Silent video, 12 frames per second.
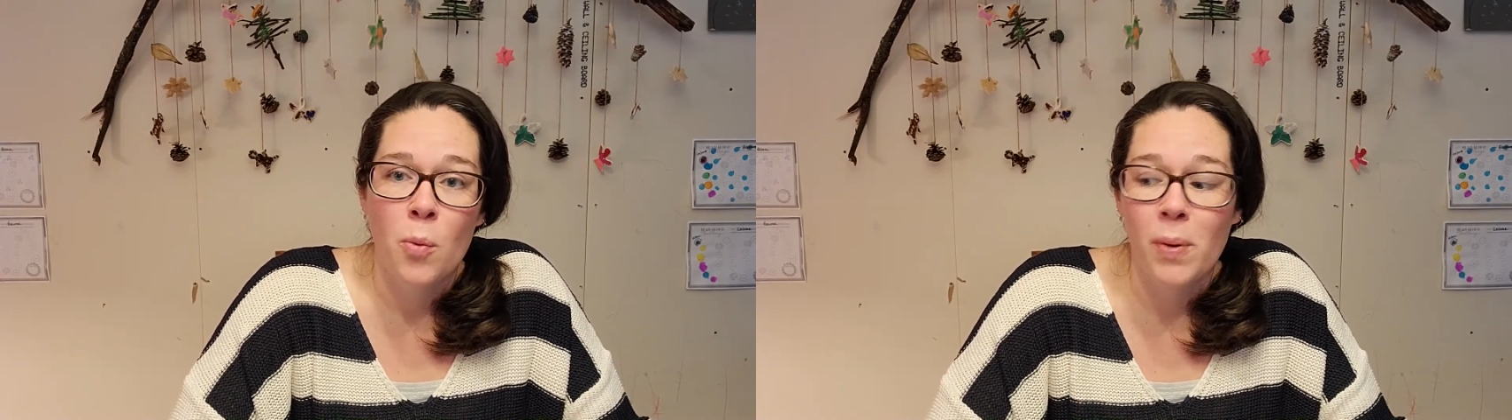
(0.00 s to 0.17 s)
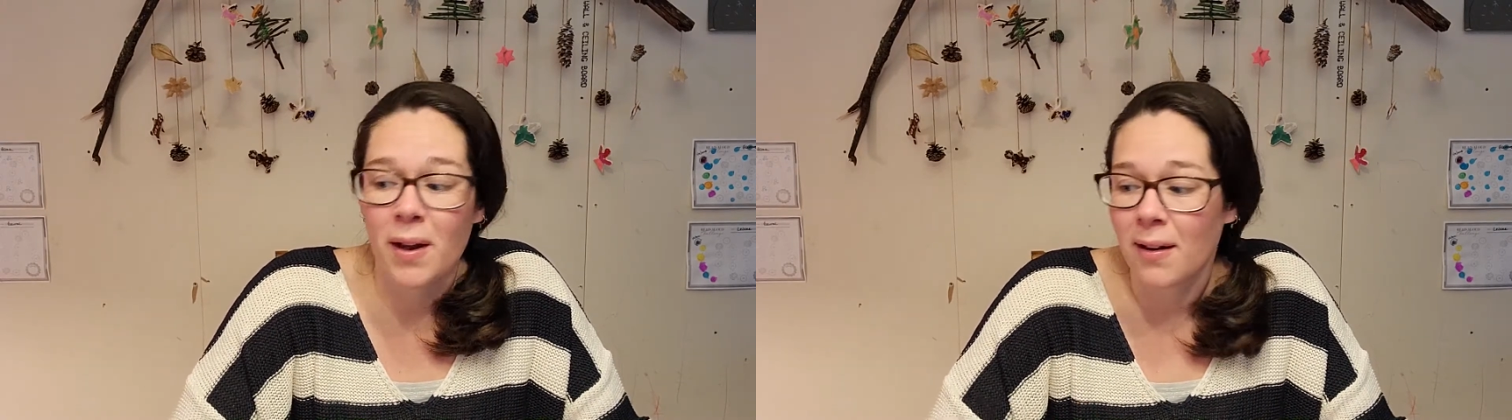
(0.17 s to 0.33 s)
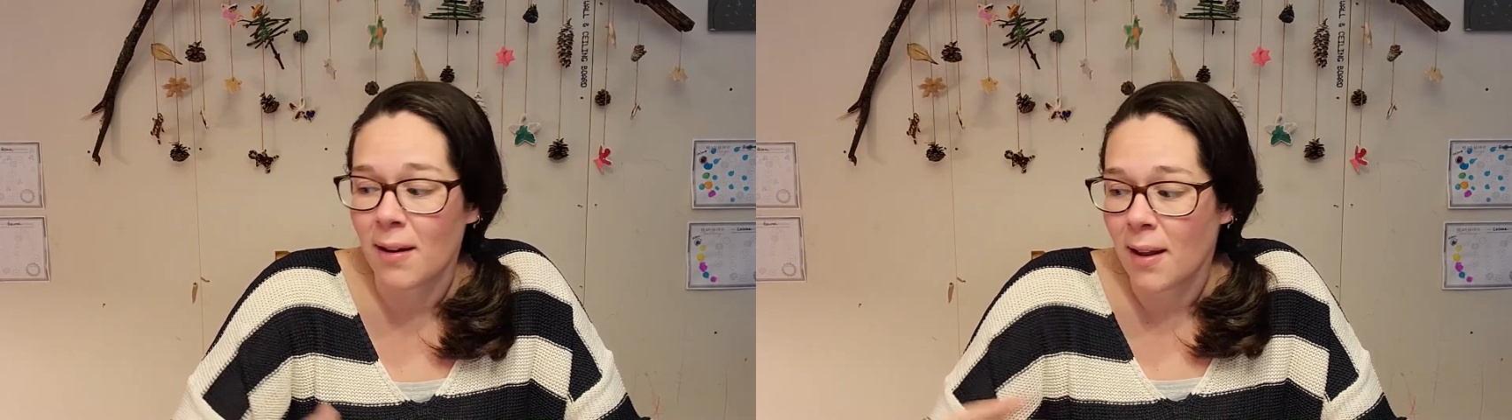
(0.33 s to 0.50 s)

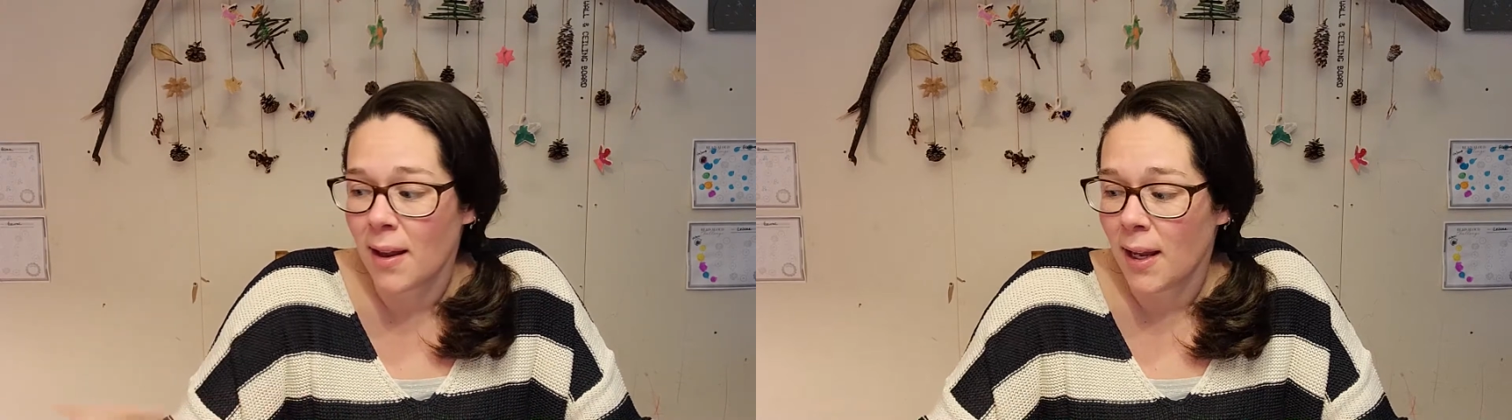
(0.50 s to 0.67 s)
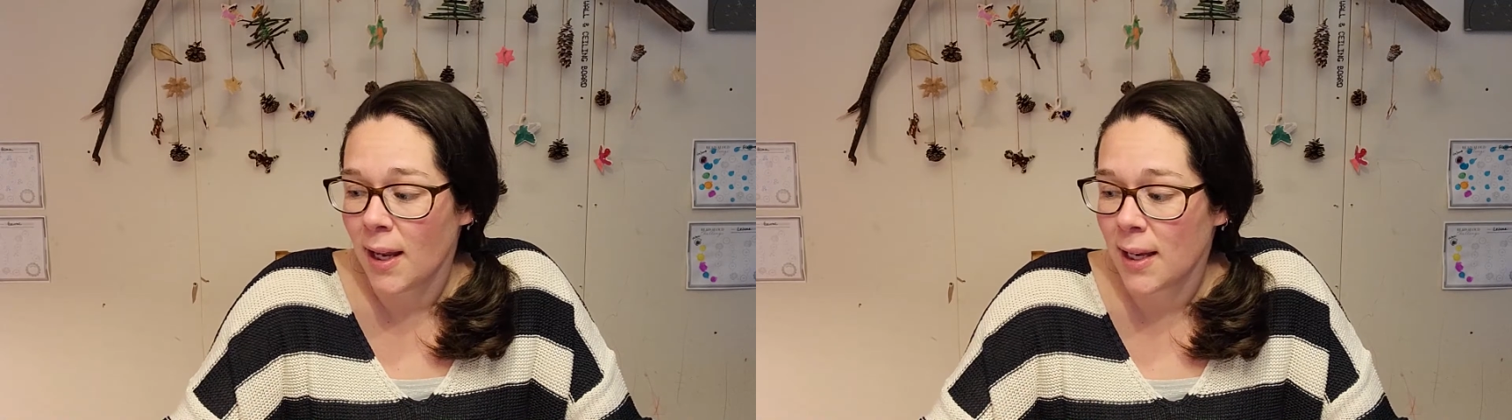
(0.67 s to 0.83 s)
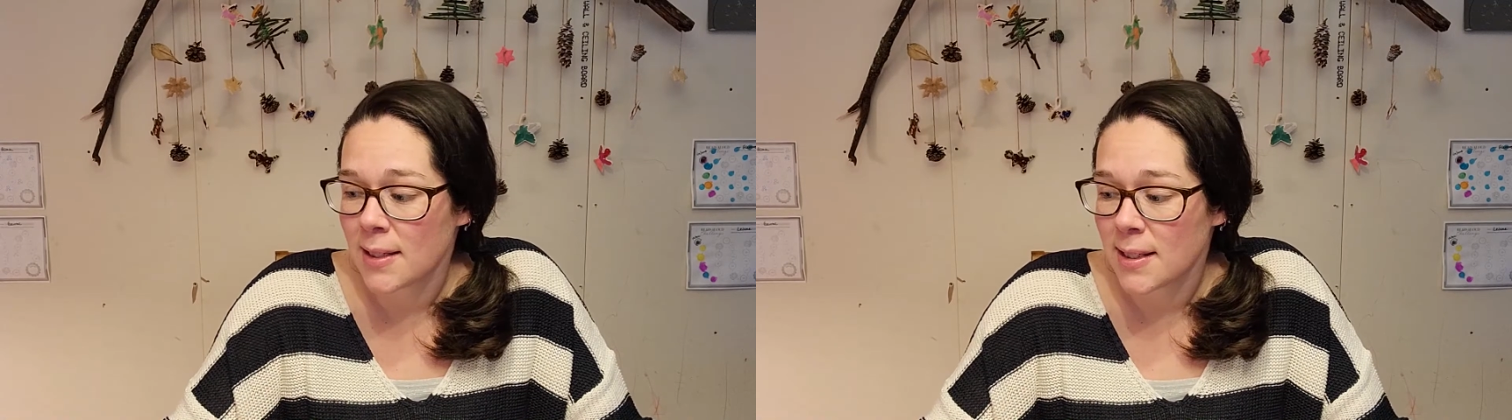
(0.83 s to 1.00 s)
But
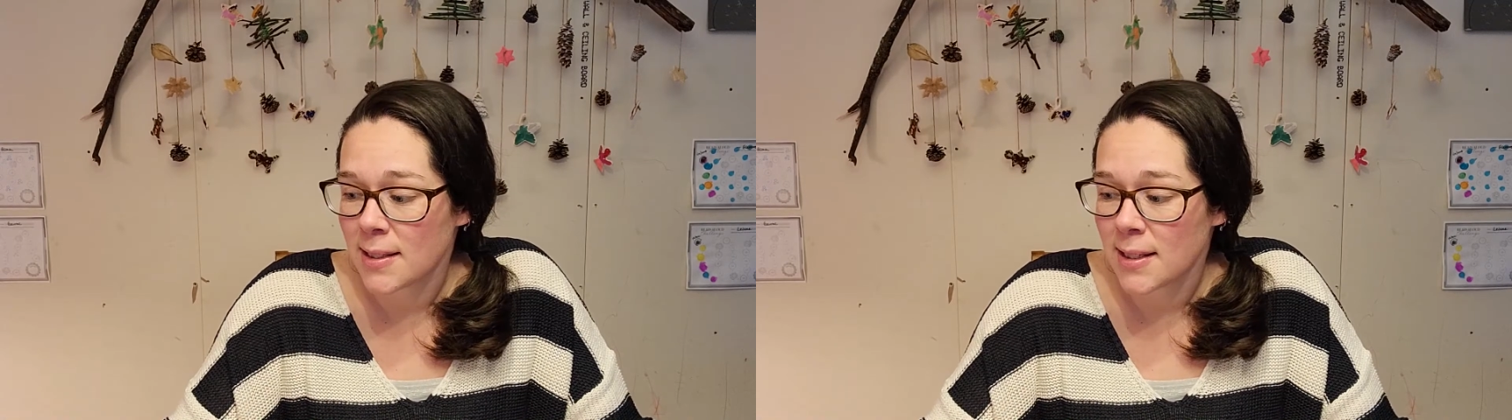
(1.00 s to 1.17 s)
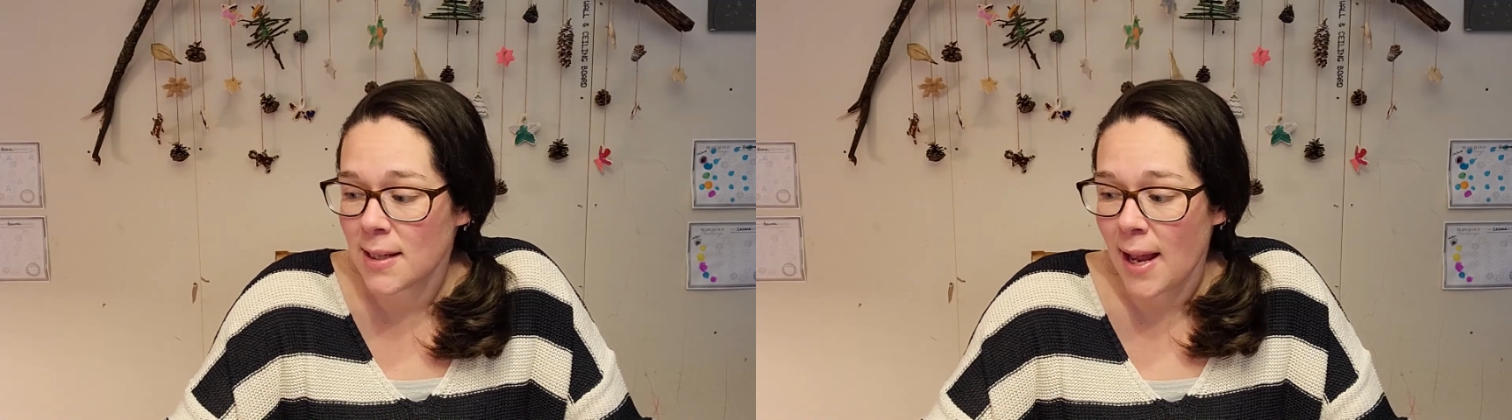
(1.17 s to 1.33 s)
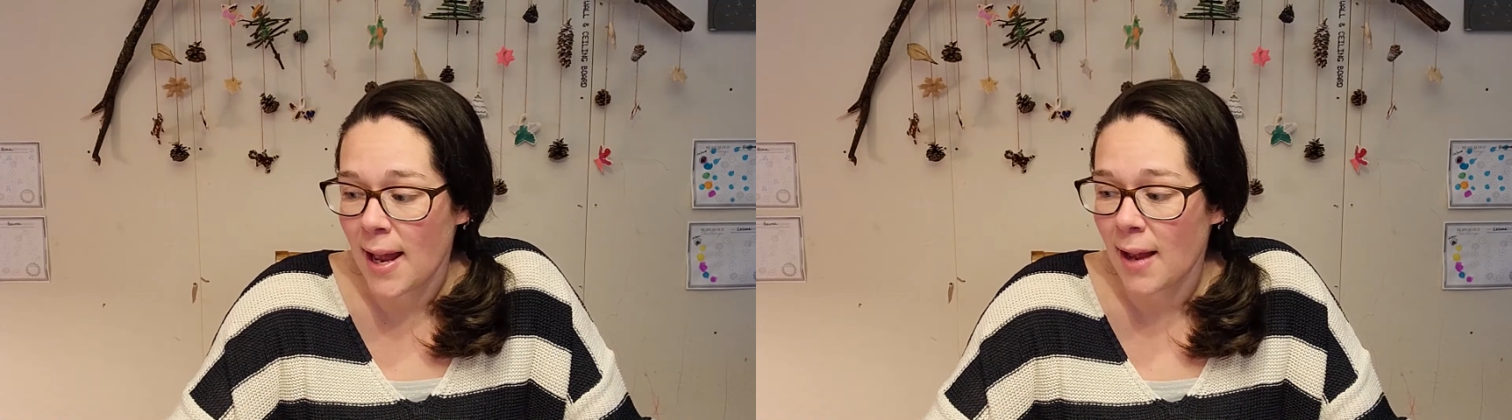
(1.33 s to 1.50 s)
it
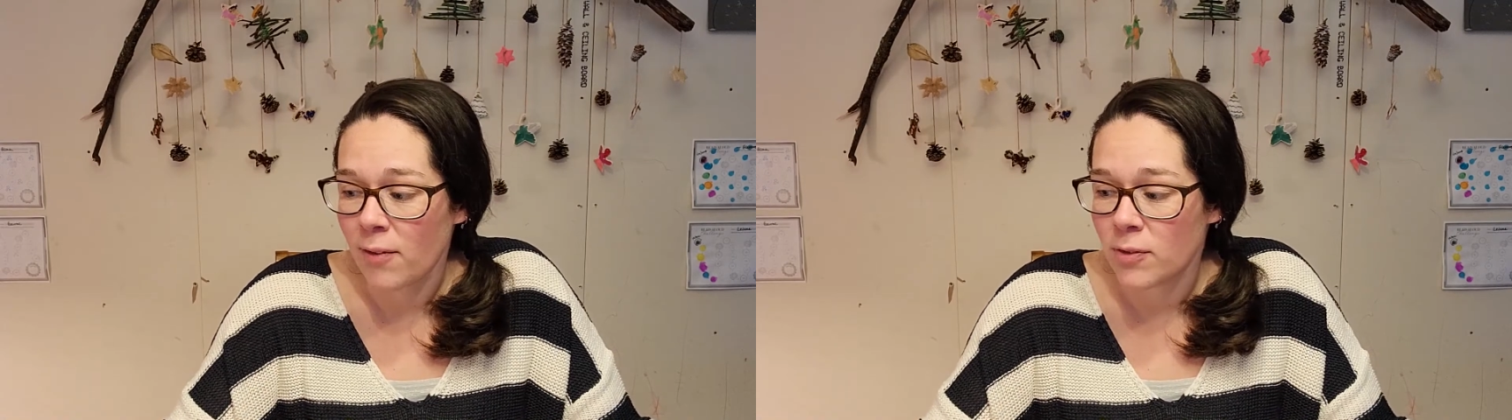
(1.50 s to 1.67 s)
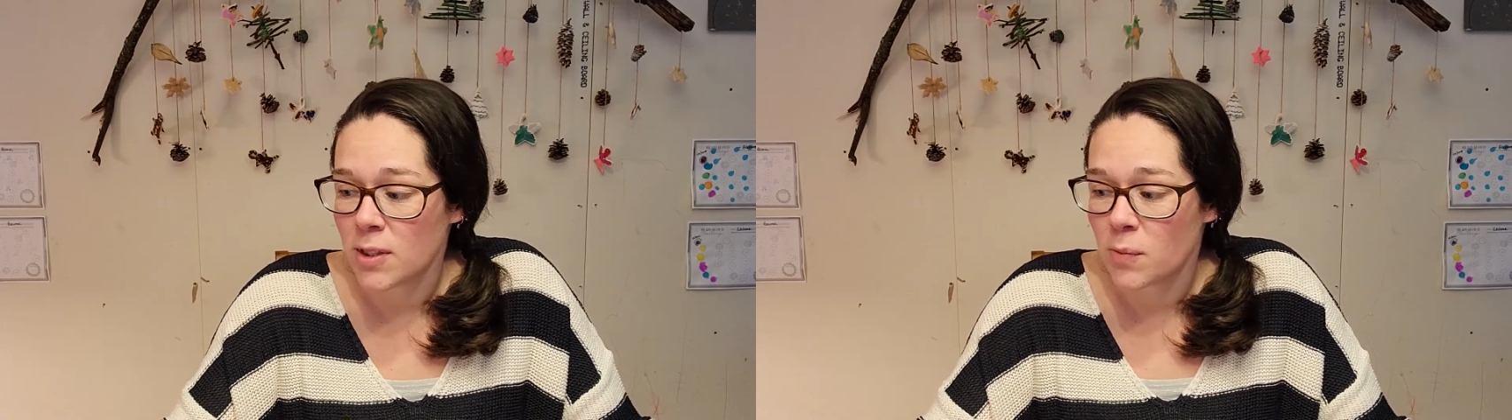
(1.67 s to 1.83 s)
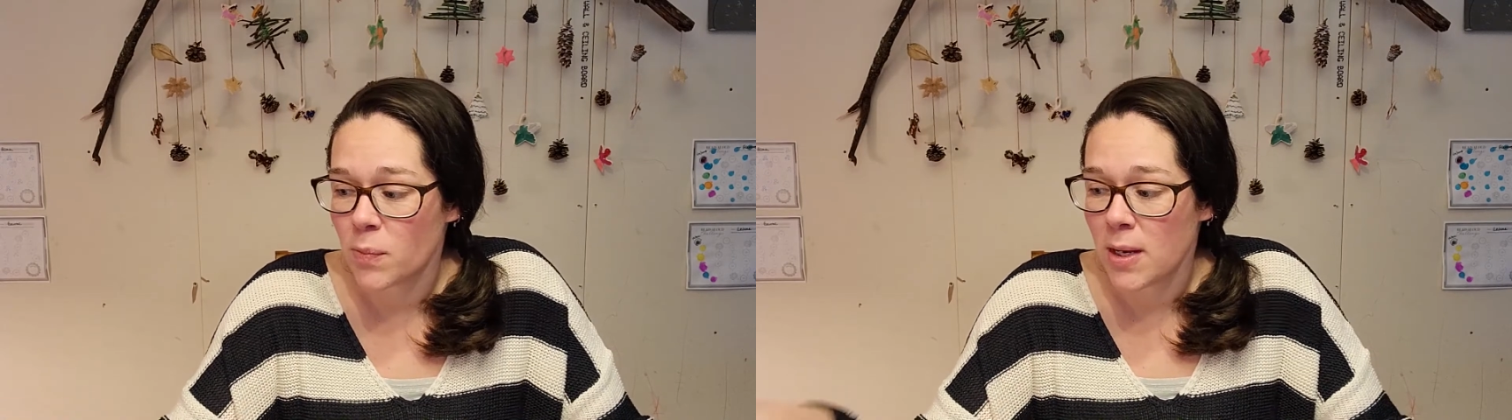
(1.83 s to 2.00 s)
doesn't have
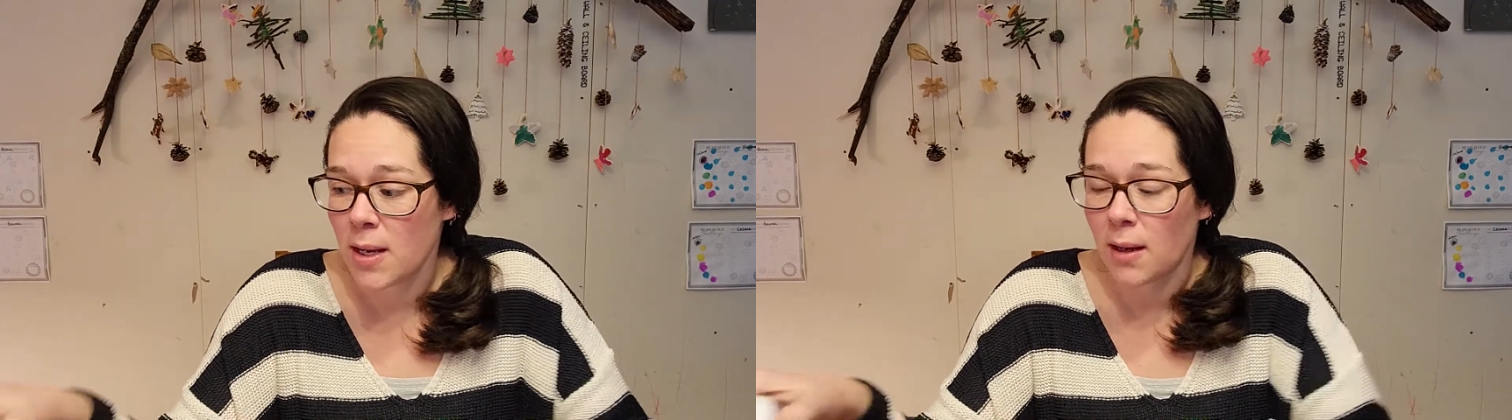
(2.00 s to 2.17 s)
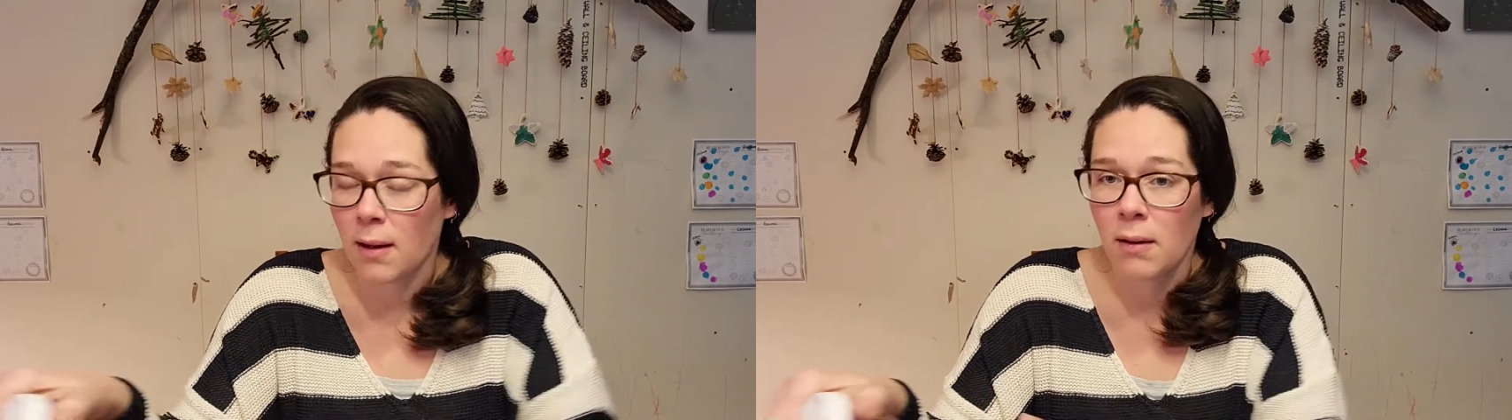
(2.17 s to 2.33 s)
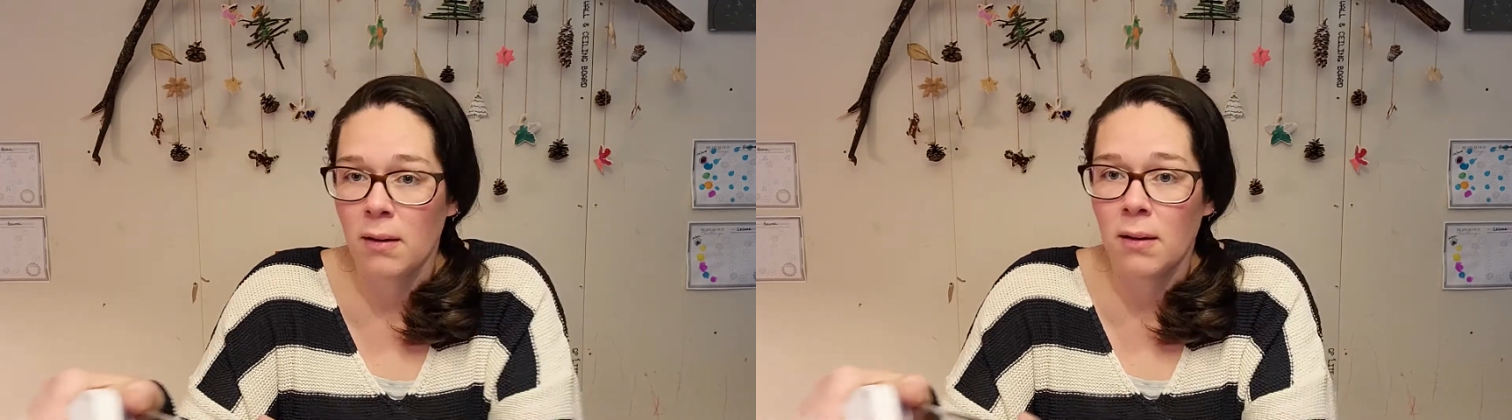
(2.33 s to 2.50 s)
to be